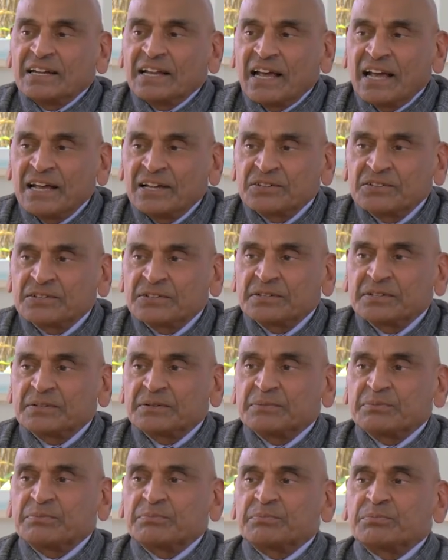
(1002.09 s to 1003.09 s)

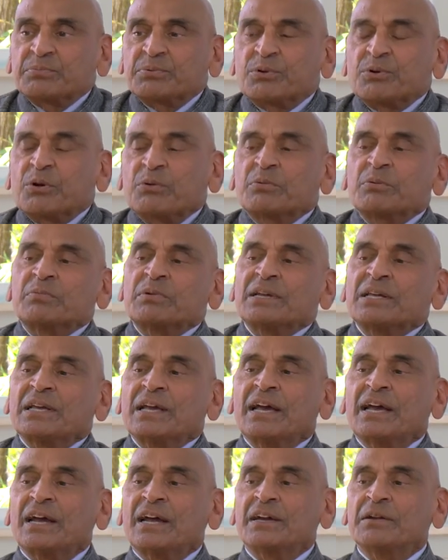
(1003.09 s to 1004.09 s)
has probably
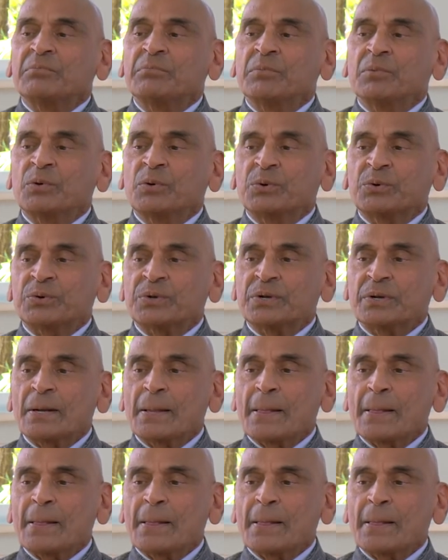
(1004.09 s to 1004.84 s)
had more,